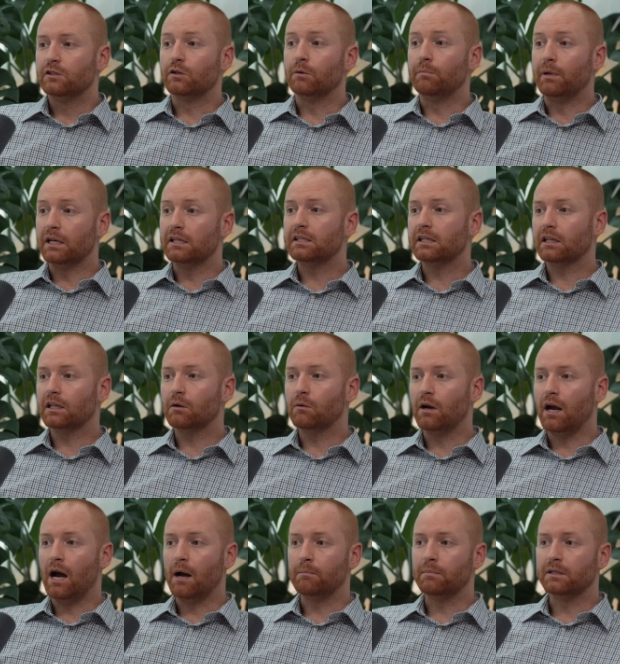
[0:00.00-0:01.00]
So basically
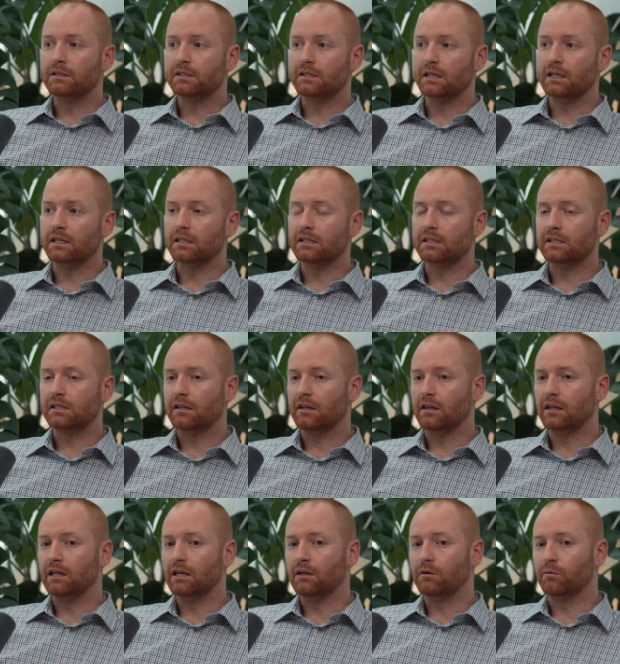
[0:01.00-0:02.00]
what happens is
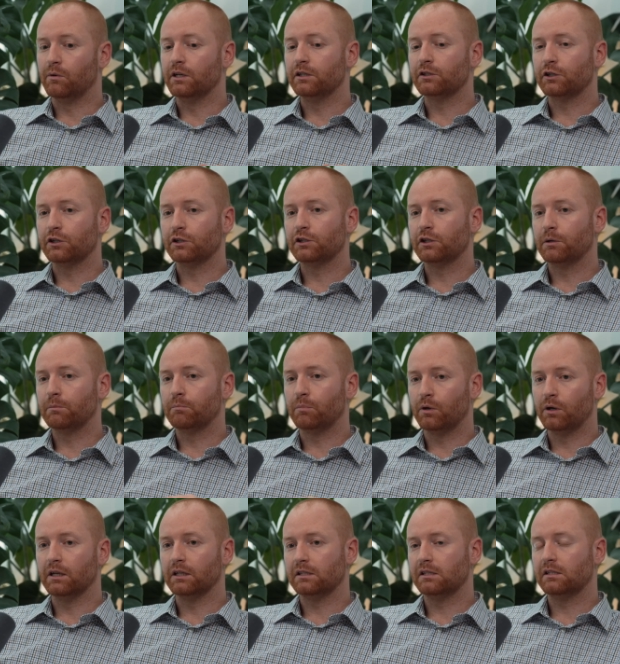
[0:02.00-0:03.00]
the researcher
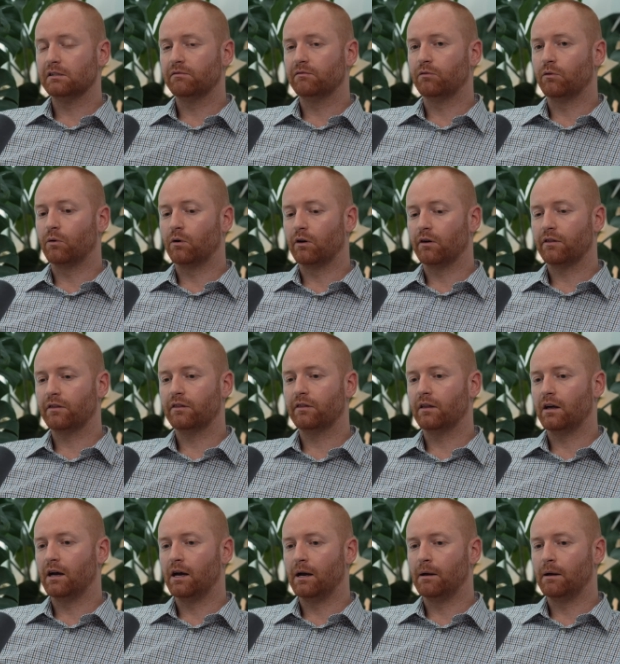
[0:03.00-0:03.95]
puts forth